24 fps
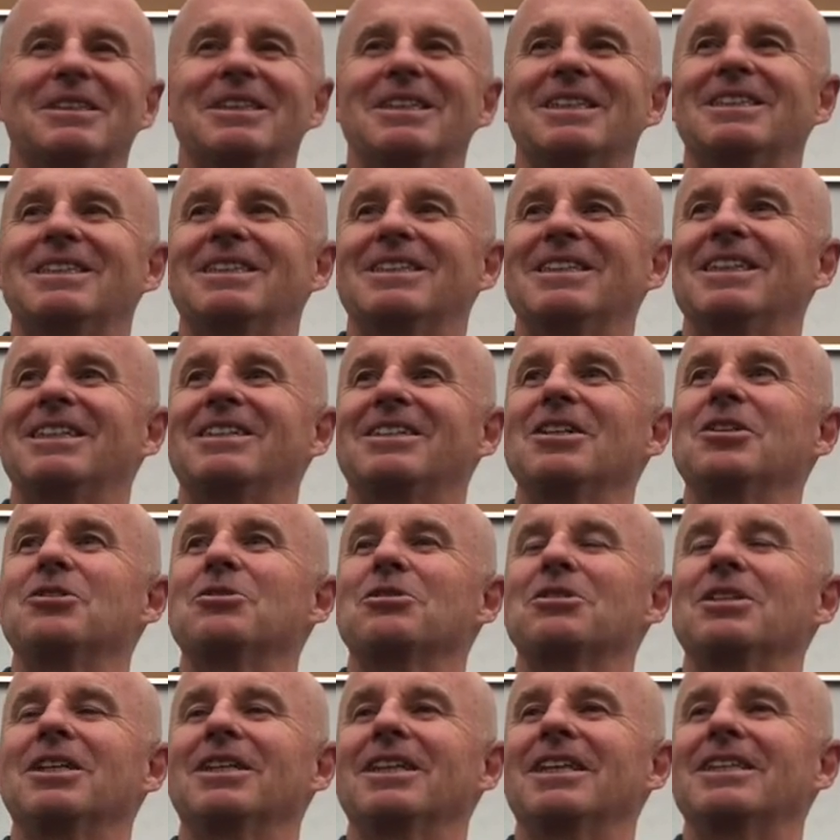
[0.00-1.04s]
It's
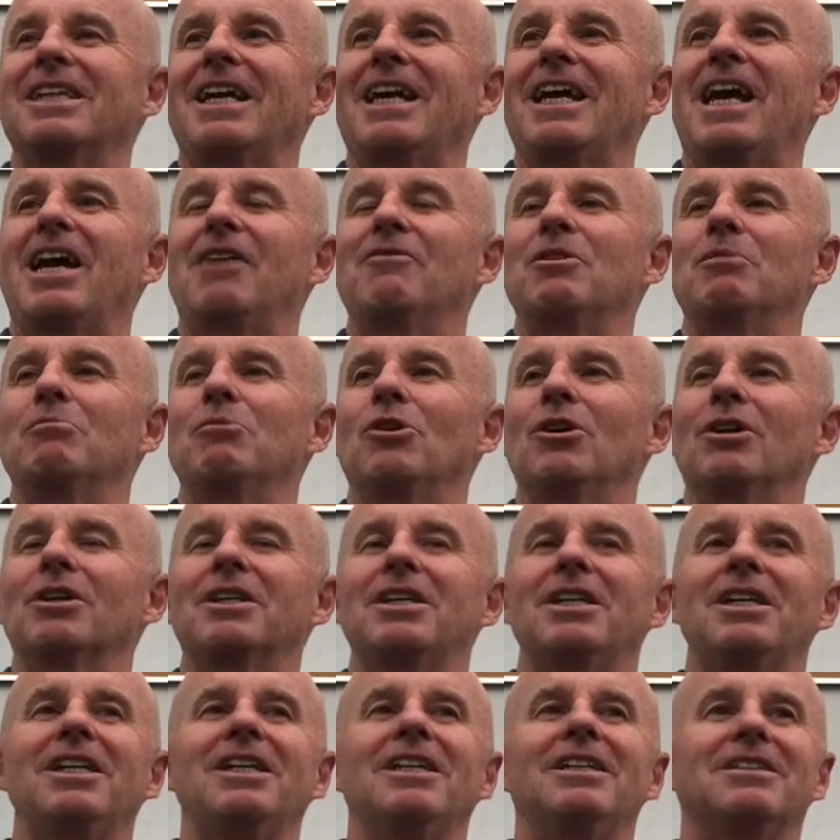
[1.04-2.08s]
interesting that they have them all
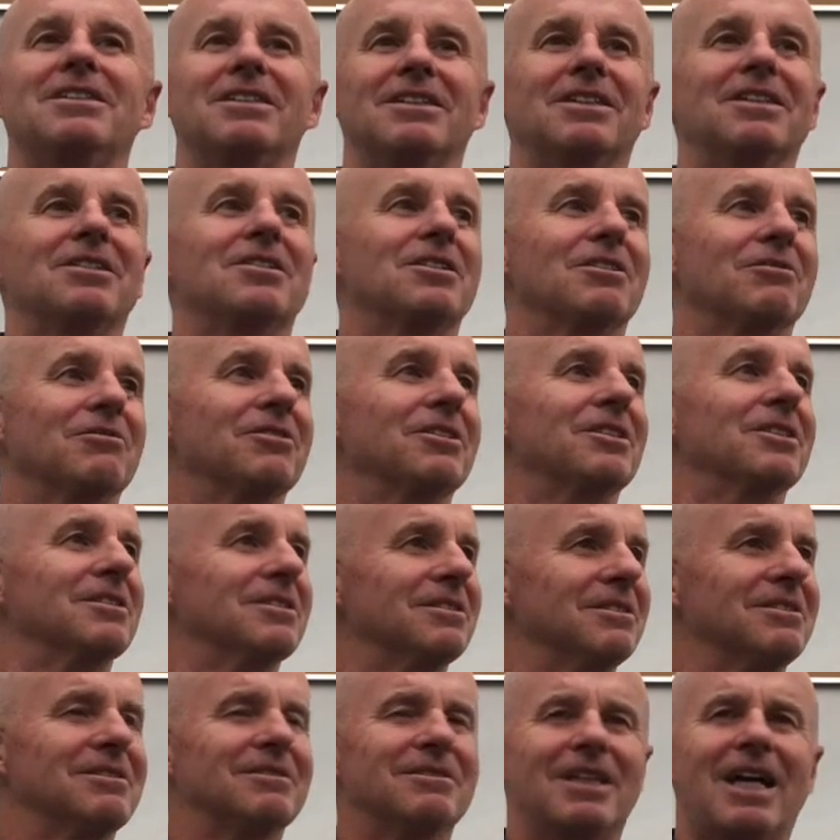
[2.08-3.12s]
keyed to these different
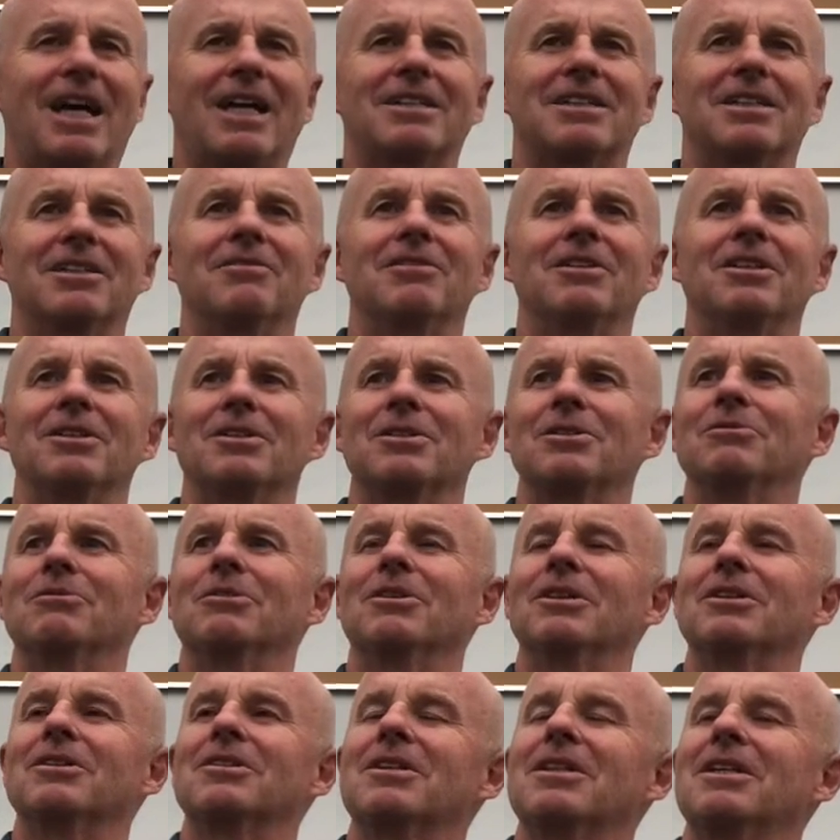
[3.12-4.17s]
activities and
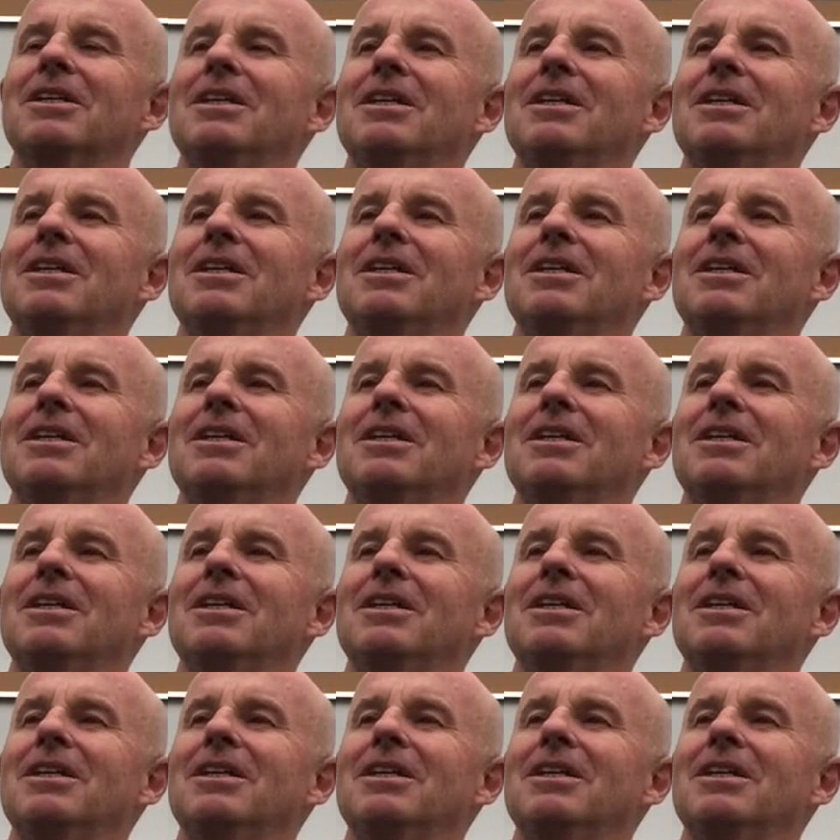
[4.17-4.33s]
words.